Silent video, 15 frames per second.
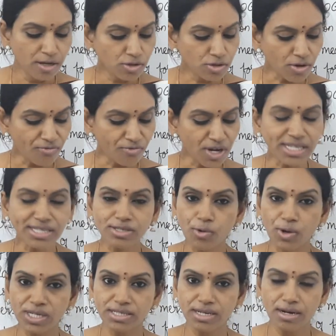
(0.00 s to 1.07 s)
So first
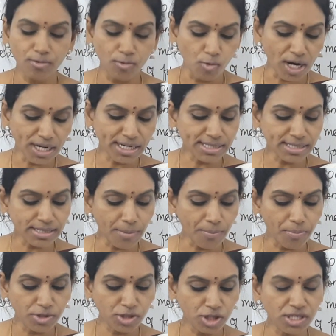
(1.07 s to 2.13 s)
question, what is the
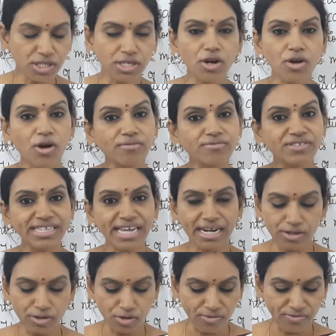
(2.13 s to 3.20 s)
position of
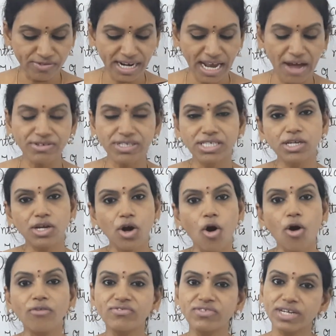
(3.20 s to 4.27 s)
center of gravity of